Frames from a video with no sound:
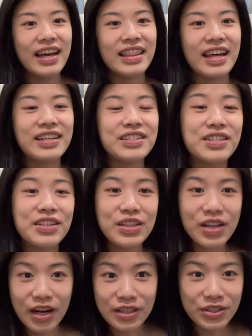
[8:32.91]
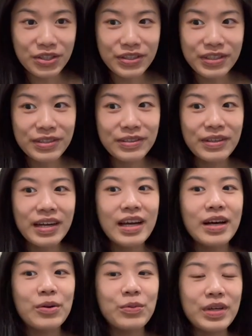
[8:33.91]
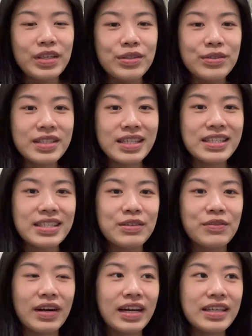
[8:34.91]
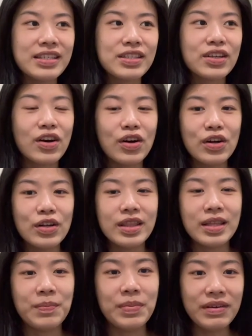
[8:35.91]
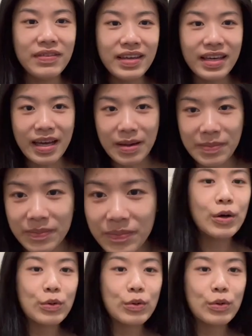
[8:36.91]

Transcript: That is not true. We use this device called the B V M,